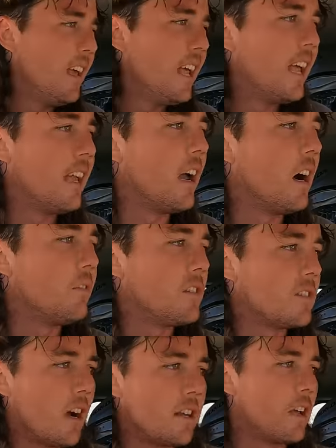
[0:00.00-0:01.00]
and uh, I've uh,
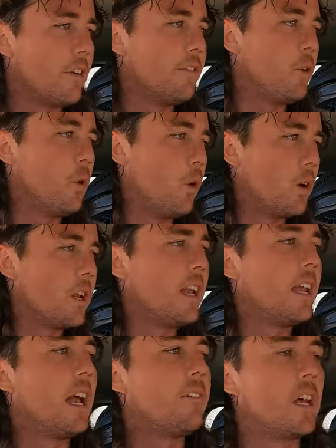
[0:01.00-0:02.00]
decided to go forward
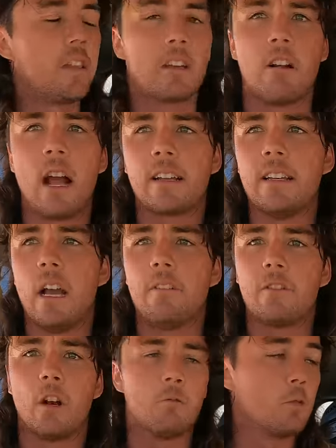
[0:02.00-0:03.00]
and have another crack now.
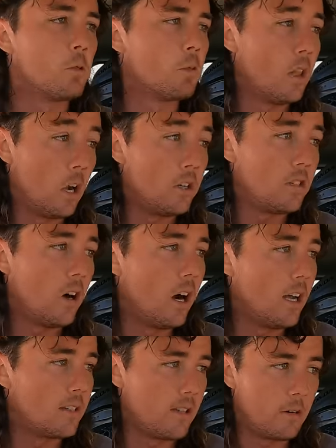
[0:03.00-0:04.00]
I've got real low
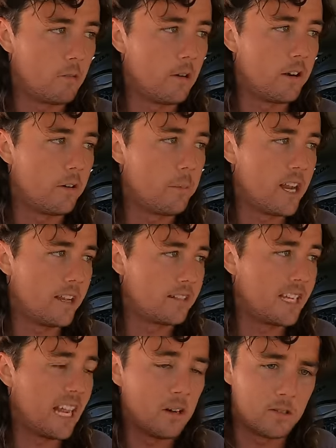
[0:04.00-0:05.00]
tyres, like we're running about
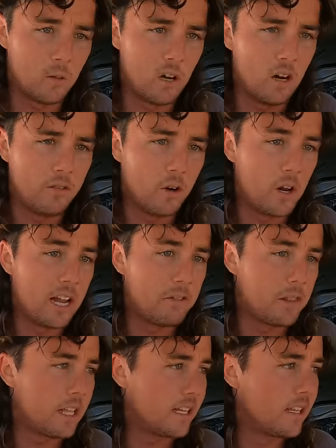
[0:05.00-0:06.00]
10 or 12 on
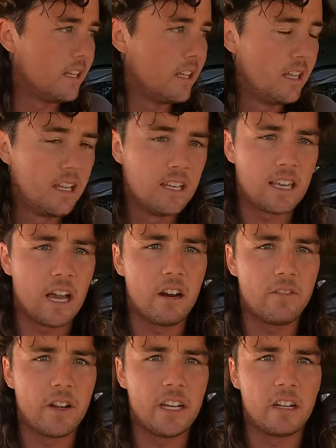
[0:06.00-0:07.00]
everything,
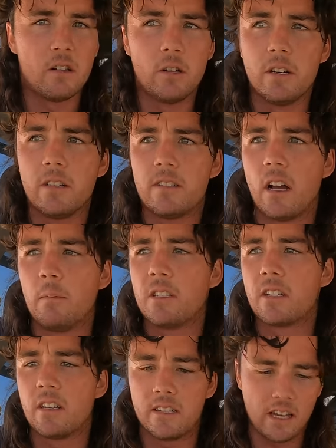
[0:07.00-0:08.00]
caravan included. So I'm
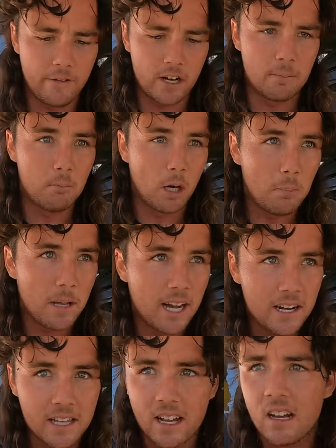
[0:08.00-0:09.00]
just gonna see if I can pop
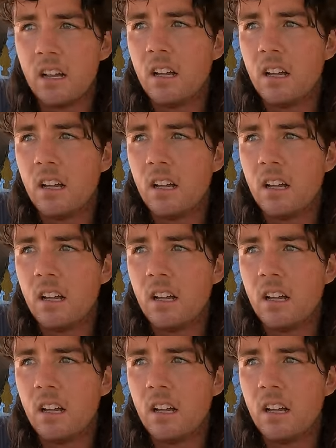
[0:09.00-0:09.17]
out here.